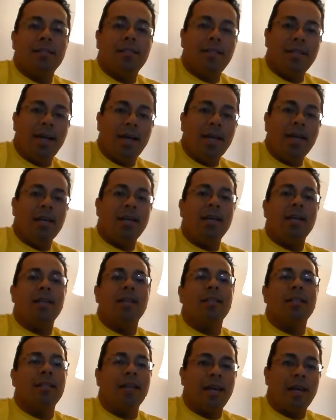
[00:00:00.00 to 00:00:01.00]
day in
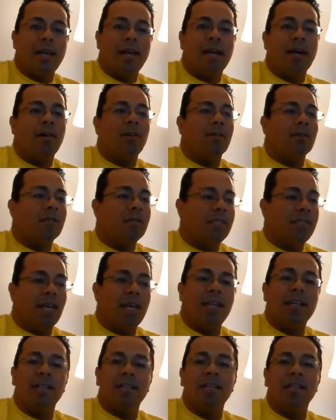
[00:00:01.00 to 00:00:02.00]
and day out
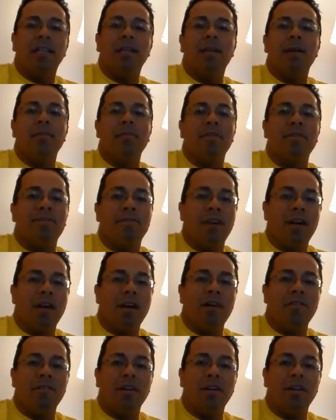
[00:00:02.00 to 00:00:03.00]
daily can be
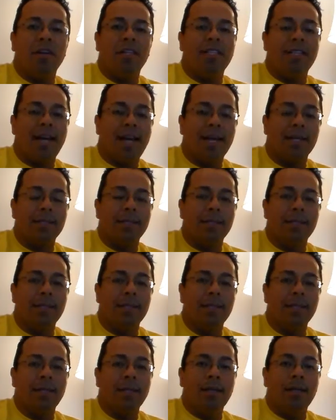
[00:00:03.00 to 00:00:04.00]
very, very
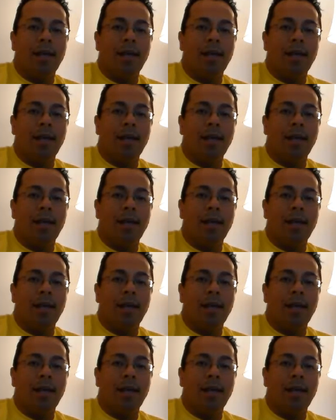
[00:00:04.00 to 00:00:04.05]
taxing,